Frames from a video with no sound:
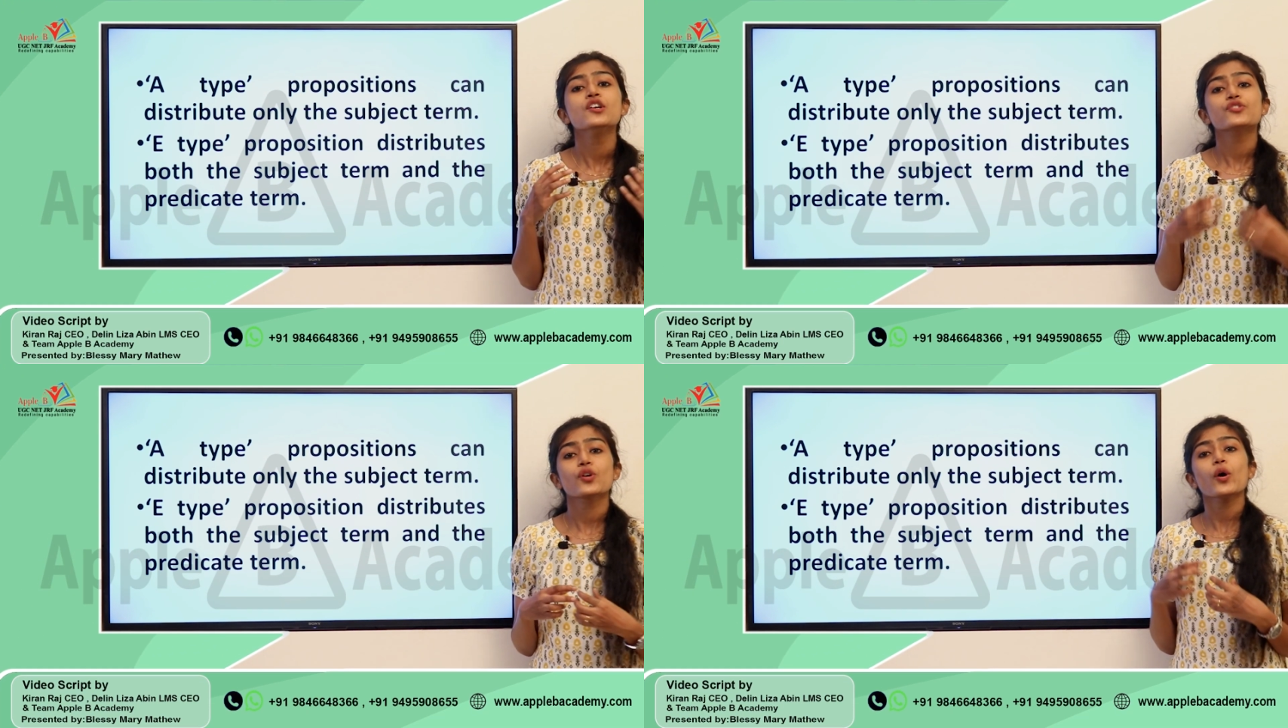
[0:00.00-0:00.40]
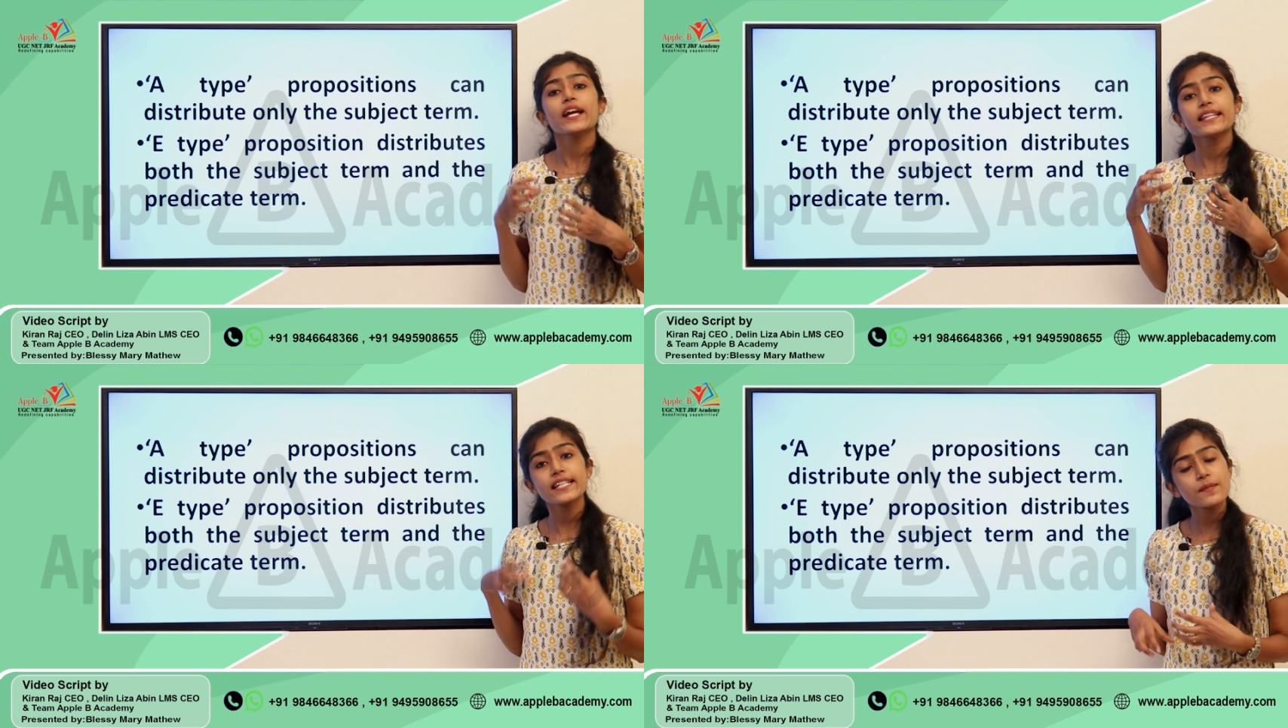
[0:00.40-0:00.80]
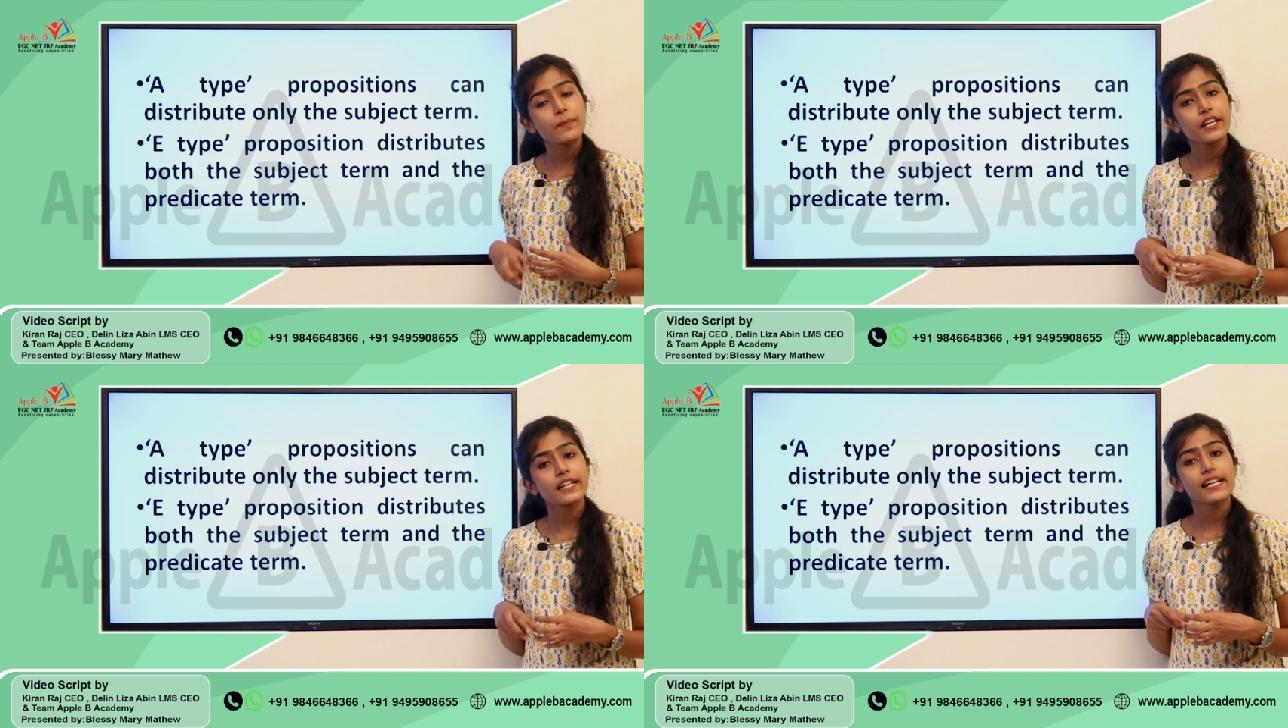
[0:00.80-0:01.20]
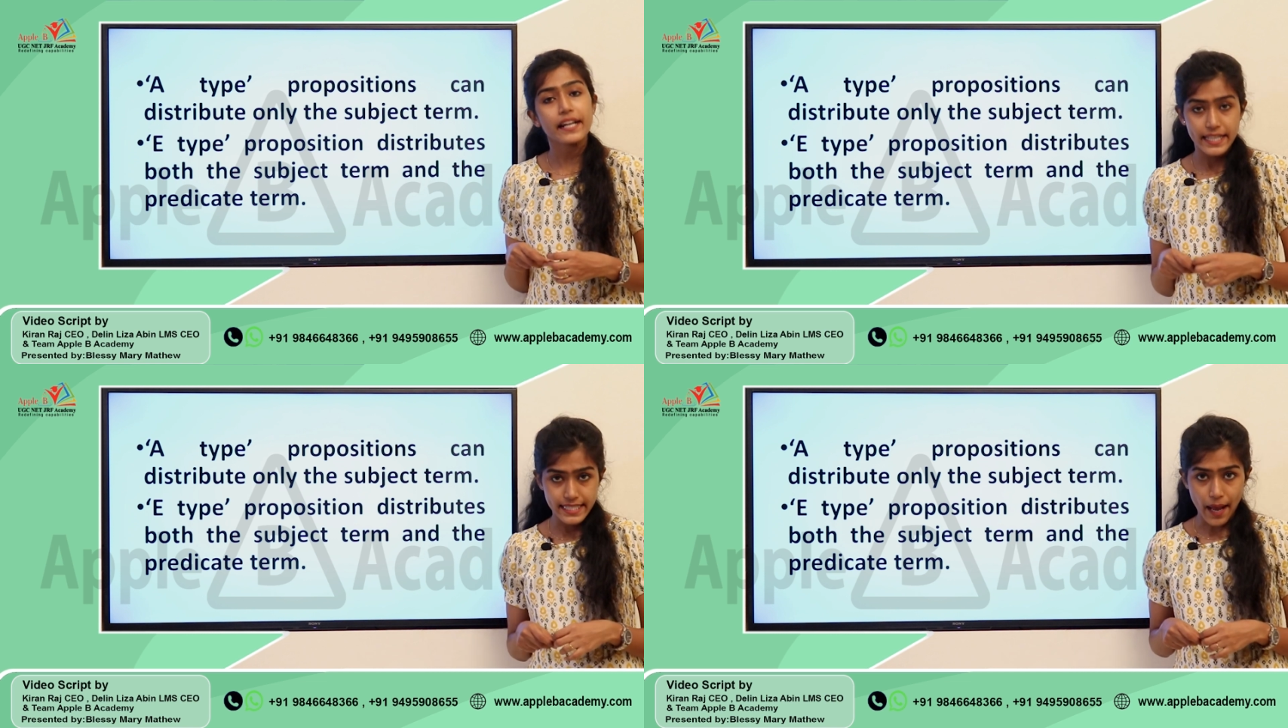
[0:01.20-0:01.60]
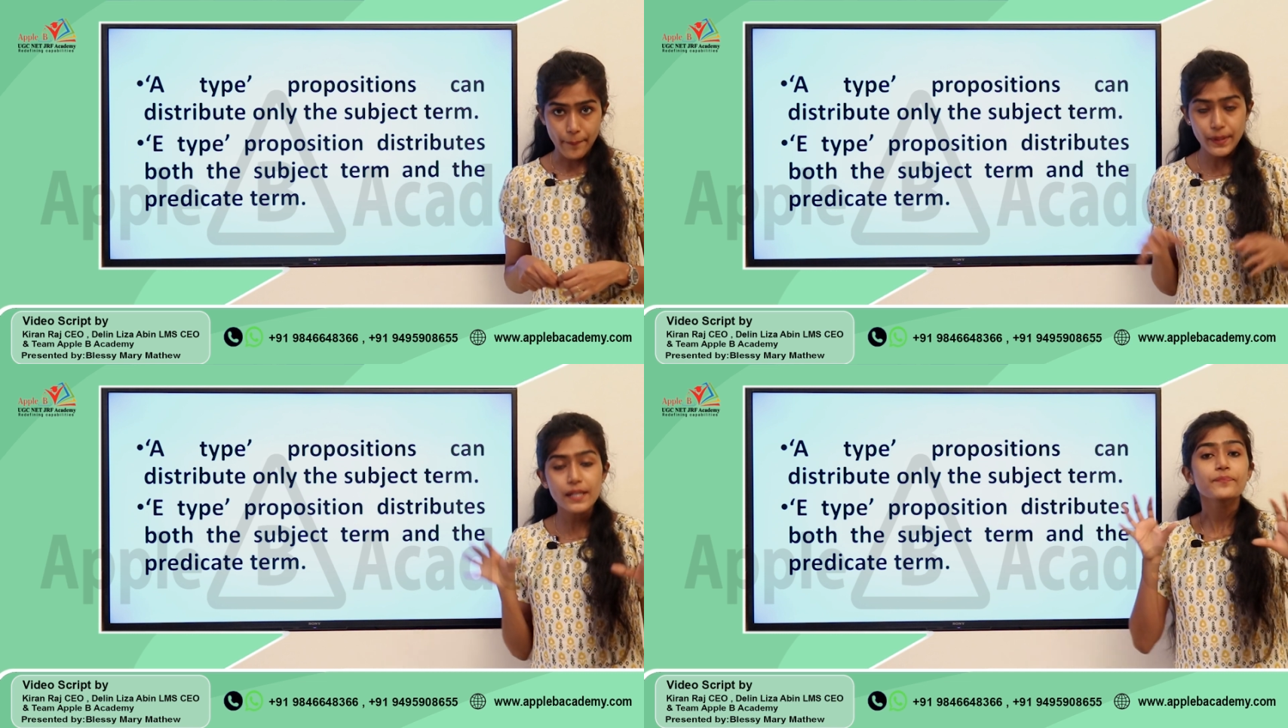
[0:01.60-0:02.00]
So, in this particular
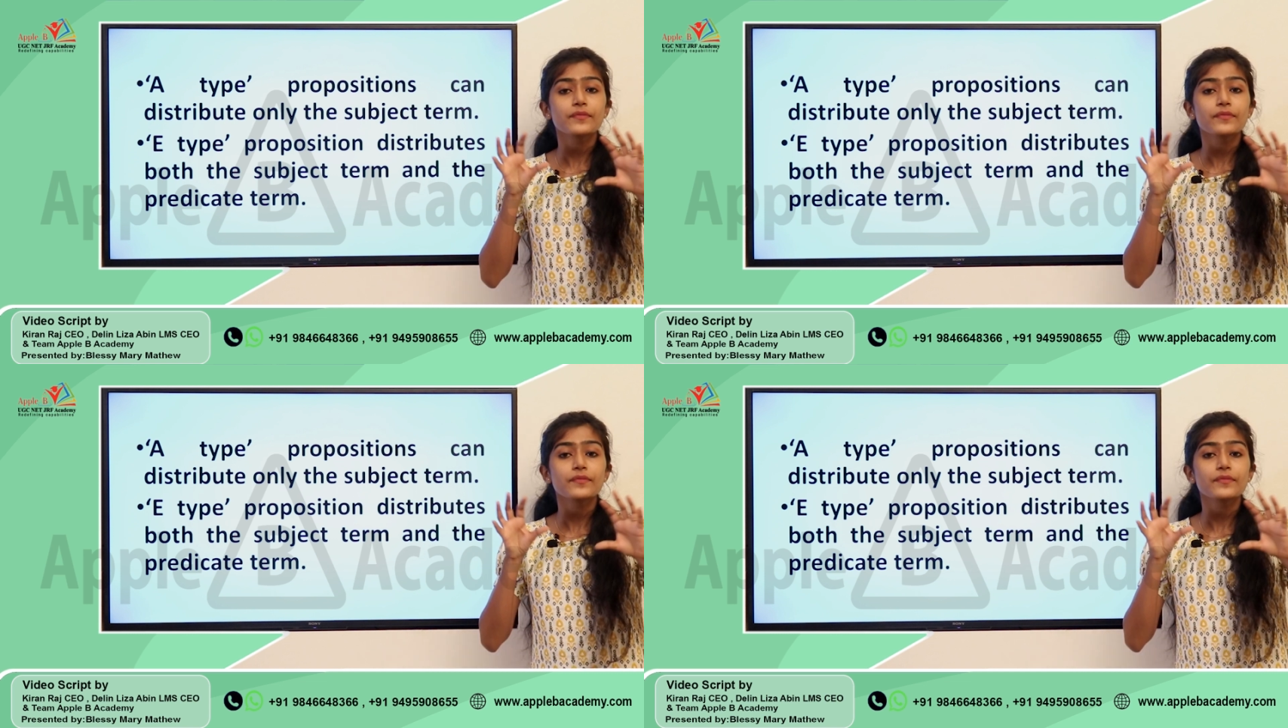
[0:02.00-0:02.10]
example,